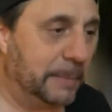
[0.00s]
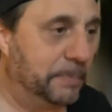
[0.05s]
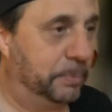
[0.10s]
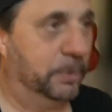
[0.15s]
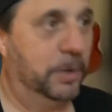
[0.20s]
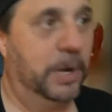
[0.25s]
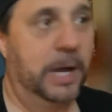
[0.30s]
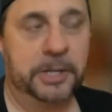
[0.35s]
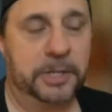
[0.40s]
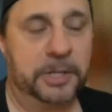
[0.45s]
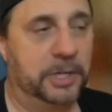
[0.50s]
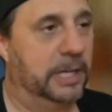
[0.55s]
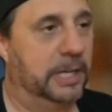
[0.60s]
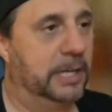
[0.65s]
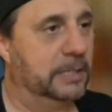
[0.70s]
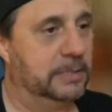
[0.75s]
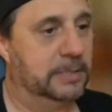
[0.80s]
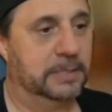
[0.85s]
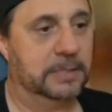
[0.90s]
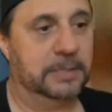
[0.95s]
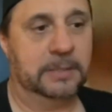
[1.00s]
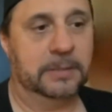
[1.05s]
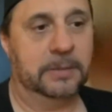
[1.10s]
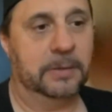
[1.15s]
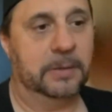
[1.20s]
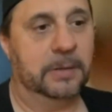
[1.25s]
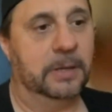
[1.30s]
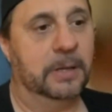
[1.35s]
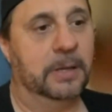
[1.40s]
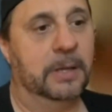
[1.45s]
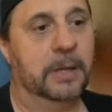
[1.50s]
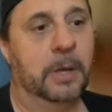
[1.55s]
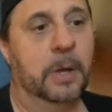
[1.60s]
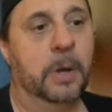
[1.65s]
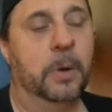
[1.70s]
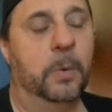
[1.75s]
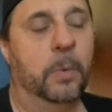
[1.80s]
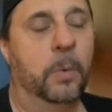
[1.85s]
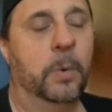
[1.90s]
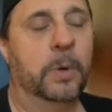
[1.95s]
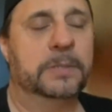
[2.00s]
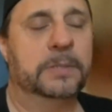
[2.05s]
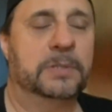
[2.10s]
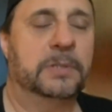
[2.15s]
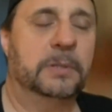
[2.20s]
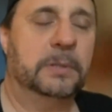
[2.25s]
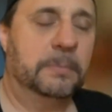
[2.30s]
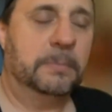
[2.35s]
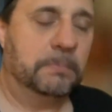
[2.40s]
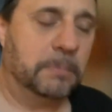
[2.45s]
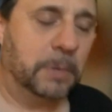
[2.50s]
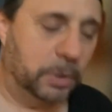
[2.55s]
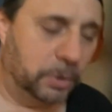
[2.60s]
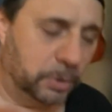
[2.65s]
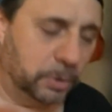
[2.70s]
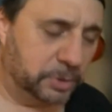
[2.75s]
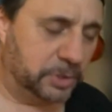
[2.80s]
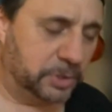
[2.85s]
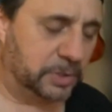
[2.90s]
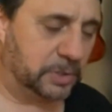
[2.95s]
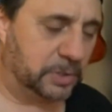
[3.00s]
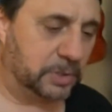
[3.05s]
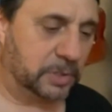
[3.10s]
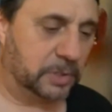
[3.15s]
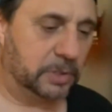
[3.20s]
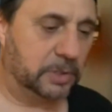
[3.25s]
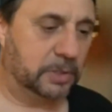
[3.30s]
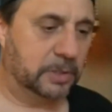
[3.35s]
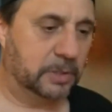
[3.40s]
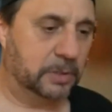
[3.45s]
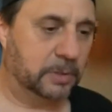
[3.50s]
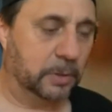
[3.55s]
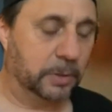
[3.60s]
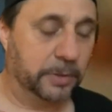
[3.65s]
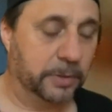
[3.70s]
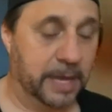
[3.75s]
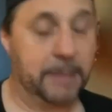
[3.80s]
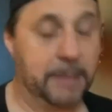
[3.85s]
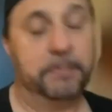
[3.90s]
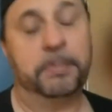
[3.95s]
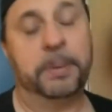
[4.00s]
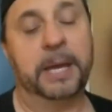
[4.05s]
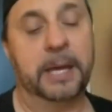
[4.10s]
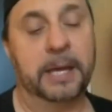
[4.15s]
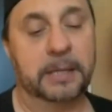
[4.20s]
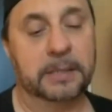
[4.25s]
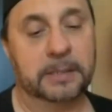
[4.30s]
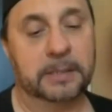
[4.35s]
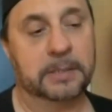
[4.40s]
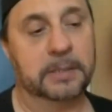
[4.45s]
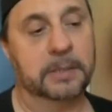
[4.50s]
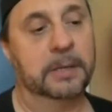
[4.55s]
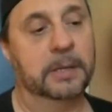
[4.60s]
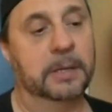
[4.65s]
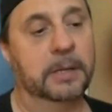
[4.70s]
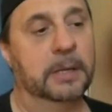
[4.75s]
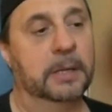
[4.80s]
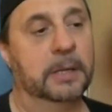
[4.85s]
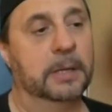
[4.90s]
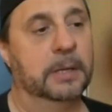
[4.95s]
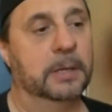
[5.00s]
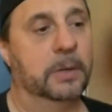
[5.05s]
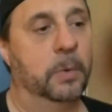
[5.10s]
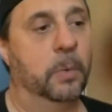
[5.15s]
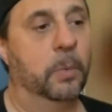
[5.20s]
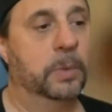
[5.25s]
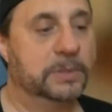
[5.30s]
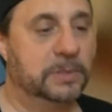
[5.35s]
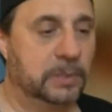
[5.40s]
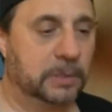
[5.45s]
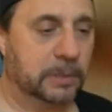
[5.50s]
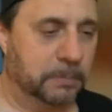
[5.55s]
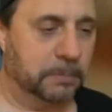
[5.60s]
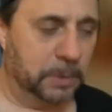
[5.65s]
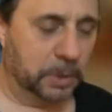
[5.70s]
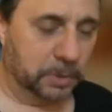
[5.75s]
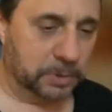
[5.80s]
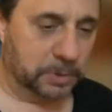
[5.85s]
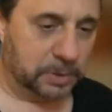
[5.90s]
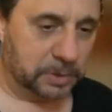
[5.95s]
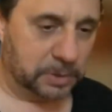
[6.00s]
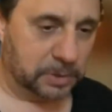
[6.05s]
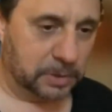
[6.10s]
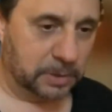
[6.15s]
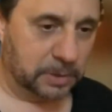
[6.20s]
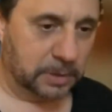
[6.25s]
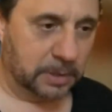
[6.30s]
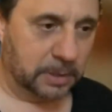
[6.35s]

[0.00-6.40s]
project was the most, or that band was the most